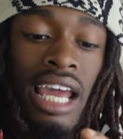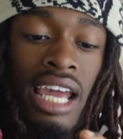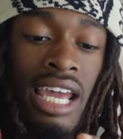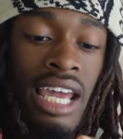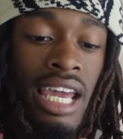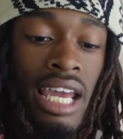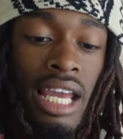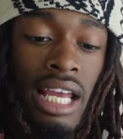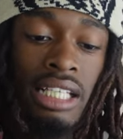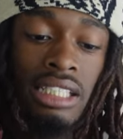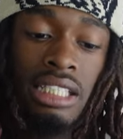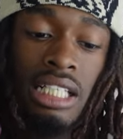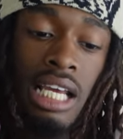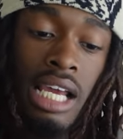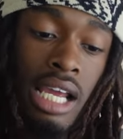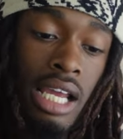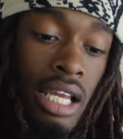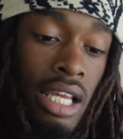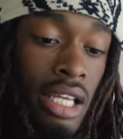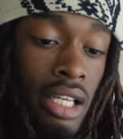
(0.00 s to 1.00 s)
ass
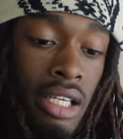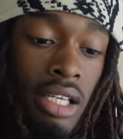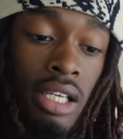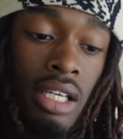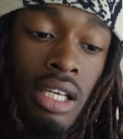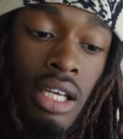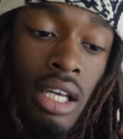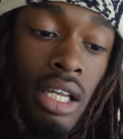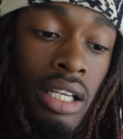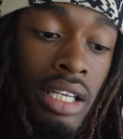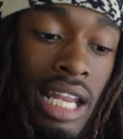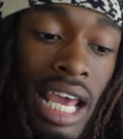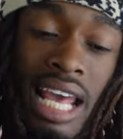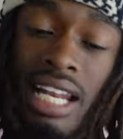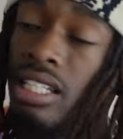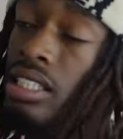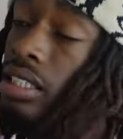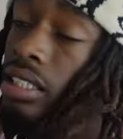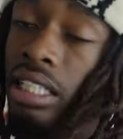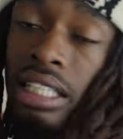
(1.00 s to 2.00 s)
now.
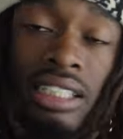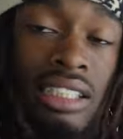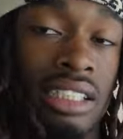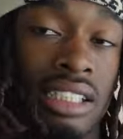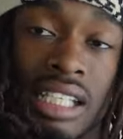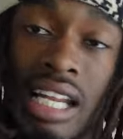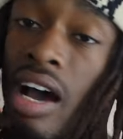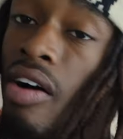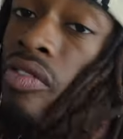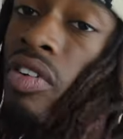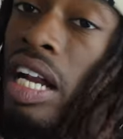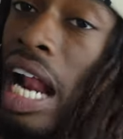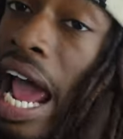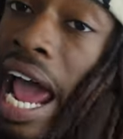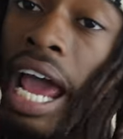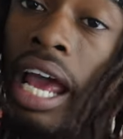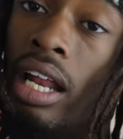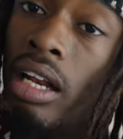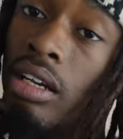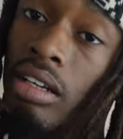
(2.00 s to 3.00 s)
It's never
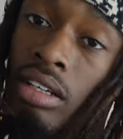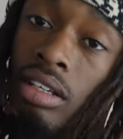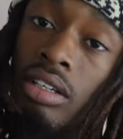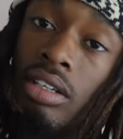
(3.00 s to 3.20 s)
that.